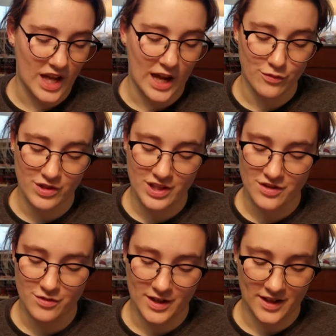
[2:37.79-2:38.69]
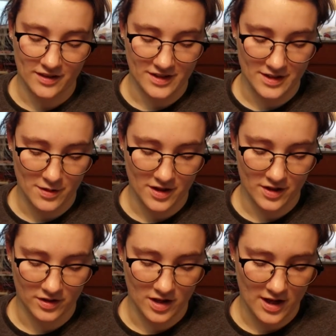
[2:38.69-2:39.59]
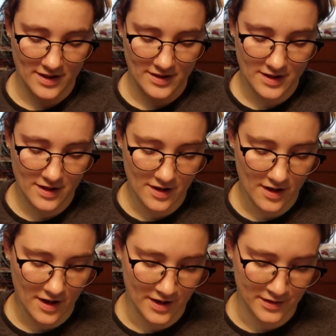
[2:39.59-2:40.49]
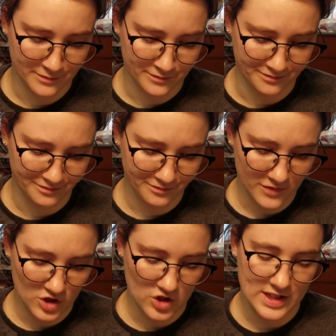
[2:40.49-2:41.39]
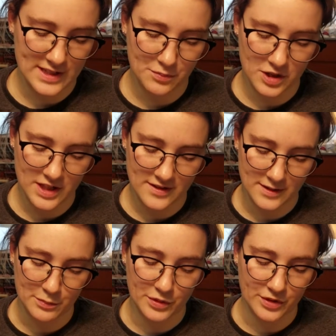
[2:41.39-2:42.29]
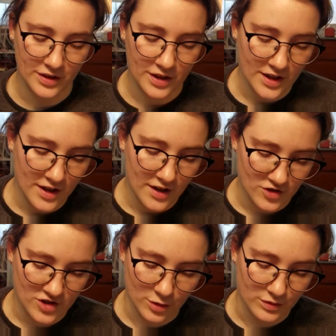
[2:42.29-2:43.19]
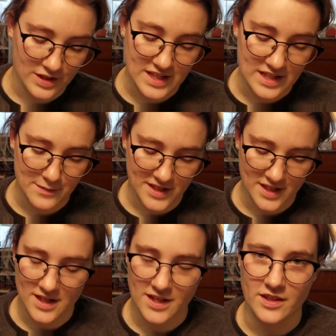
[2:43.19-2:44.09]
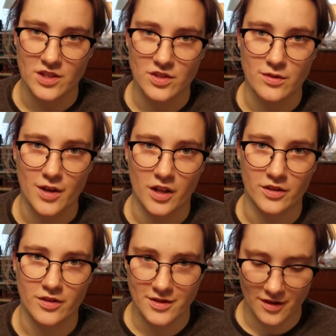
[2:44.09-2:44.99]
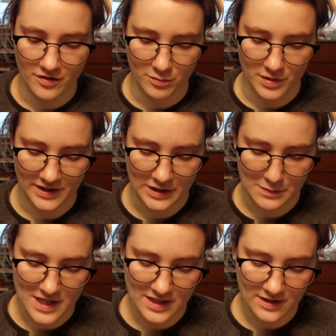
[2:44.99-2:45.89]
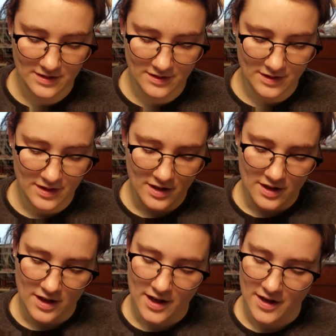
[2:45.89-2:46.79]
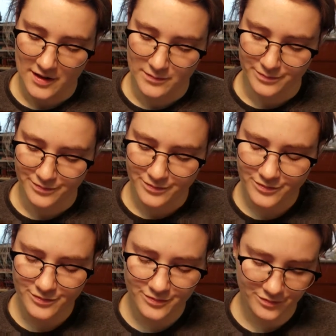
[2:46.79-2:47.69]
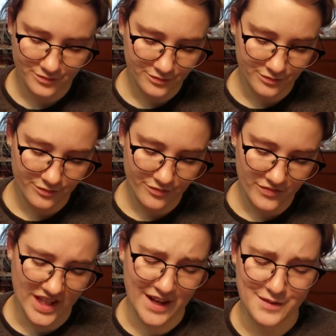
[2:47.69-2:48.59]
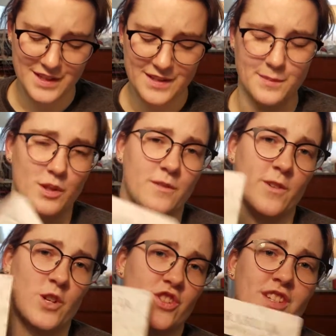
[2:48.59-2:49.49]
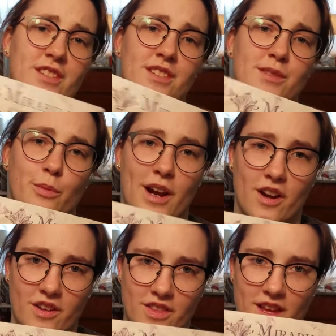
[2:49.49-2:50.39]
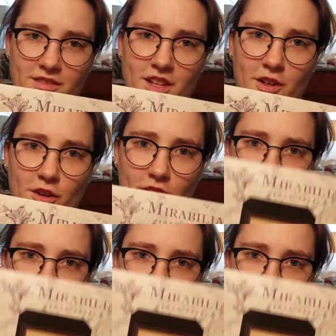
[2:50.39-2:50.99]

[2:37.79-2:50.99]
I really do like Elizabeth a lot. She is pretty simple. She's only DMC and then 2 colors of Mill Hill beads. And I've seen some conversions where they have done her